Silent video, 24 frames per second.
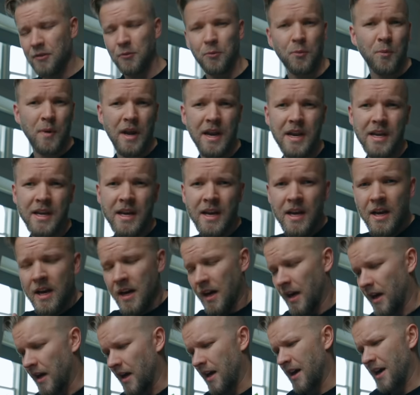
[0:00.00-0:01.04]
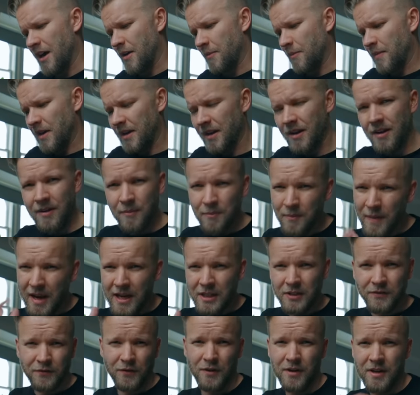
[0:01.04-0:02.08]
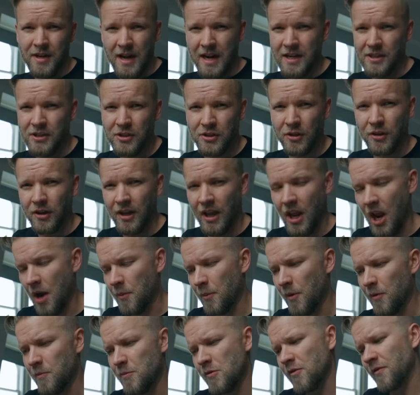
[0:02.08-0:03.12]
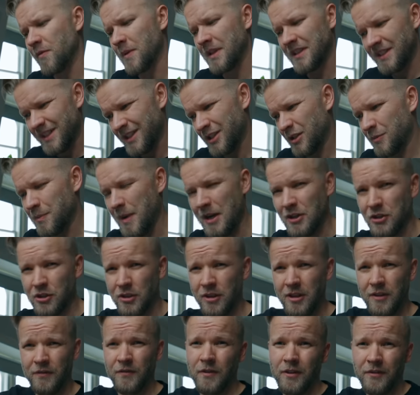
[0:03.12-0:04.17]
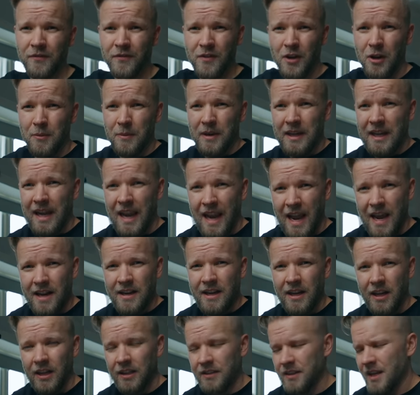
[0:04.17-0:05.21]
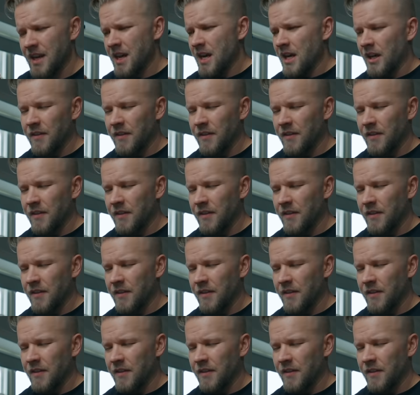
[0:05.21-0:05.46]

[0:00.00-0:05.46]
and weight. It makes for nicer camera movements, especially if you're filming handheld.